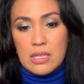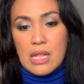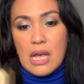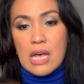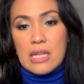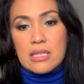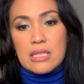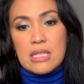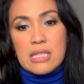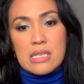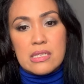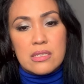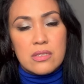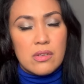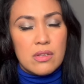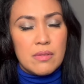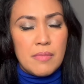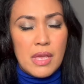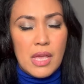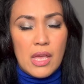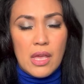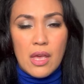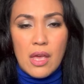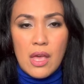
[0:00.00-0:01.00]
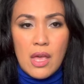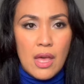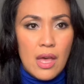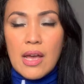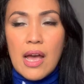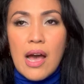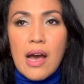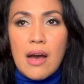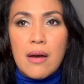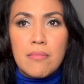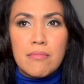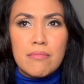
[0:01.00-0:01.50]
At least on me.
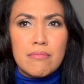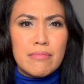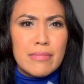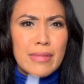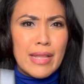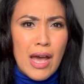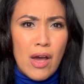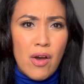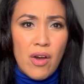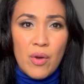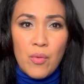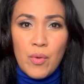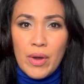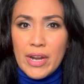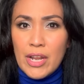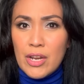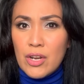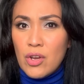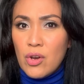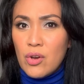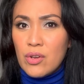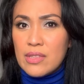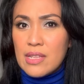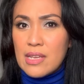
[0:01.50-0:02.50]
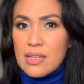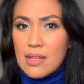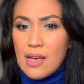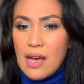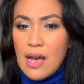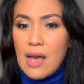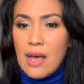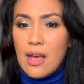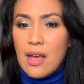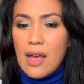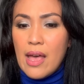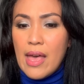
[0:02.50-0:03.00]
Um, now I want to know, did
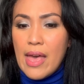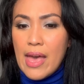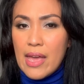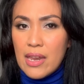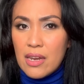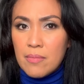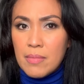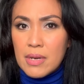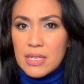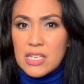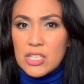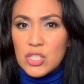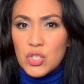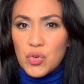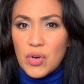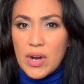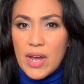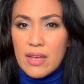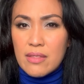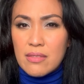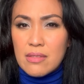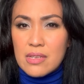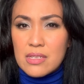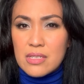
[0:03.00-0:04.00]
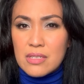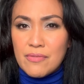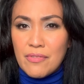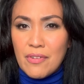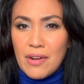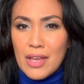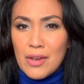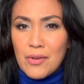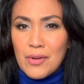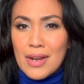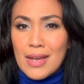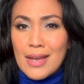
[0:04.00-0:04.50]
anybody try this
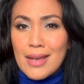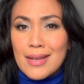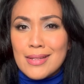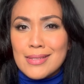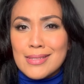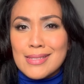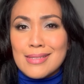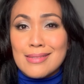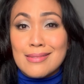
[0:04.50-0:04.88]
fragrance?